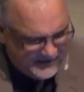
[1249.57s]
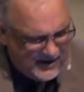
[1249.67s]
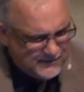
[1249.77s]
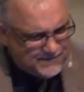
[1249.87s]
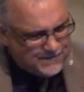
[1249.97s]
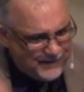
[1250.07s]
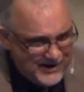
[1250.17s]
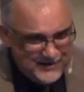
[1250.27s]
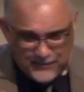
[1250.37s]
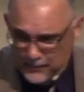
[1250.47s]
not
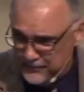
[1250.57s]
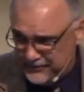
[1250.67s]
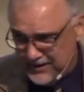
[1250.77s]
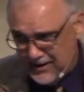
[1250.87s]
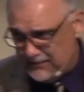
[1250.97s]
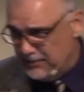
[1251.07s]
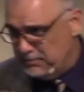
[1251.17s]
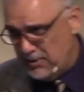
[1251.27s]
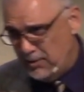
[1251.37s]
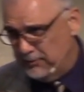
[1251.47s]
afraid for himself. I mean,
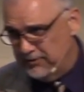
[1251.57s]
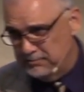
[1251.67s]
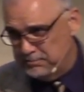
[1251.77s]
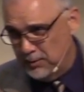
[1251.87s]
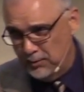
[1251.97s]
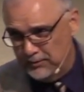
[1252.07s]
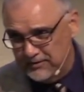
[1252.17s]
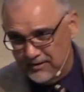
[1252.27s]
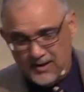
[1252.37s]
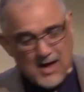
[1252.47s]
Paul was as bold
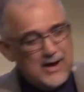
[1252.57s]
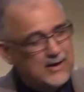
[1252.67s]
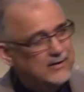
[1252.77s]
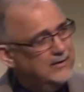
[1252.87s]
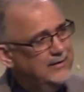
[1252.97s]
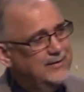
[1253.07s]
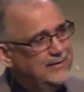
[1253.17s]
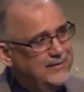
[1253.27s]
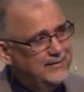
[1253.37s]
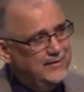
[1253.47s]
as a lion.
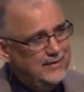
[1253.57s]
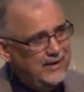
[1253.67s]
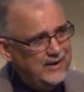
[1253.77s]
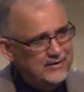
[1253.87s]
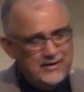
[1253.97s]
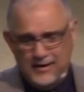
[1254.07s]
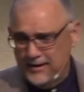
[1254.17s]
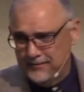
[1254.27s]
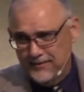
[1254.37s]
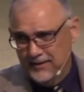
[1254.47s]
He didn't
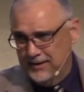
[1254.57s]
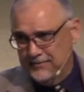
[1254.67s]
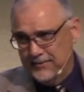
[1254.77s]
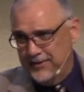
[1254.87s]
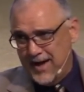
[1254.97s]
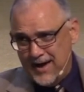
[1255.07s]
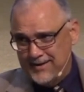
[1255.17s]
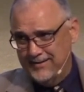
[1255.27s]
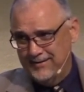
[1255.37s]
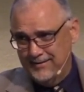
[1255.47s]
care if he lived or died.
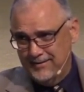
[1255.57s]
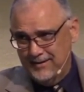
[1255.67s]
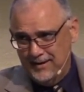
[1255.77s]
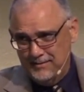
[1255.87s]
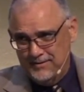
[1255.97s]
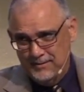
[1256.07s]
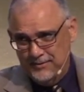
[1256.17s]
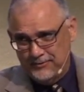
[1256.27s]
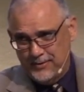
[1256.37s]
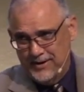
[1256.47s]
He
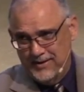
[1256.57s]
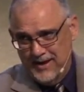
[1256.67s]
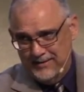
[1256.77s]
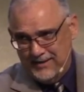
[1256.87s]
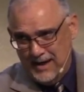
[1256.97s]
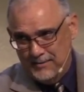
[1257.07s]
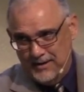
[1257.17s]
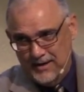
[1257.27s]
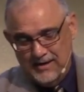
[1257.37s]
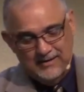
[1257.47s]
demonstrated that time and
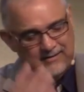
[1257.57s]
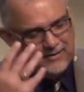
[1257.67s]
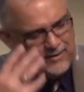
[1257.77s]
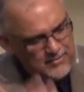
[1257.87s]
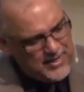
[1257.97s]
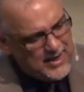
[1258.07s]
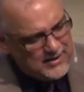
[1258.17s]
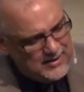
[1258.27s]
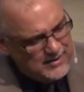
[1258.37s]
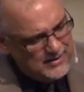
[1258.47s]
again. He taught that.
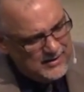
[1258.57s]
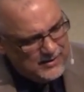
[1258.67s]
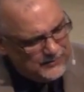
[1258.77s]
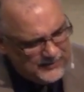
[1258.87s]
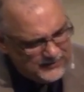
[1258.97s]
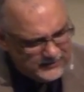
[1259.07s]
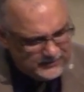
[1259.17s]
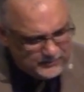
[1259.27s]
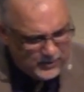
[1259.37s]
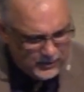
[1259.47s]
I don't think this
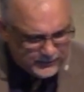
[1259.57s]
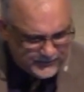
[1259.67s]
is Paul's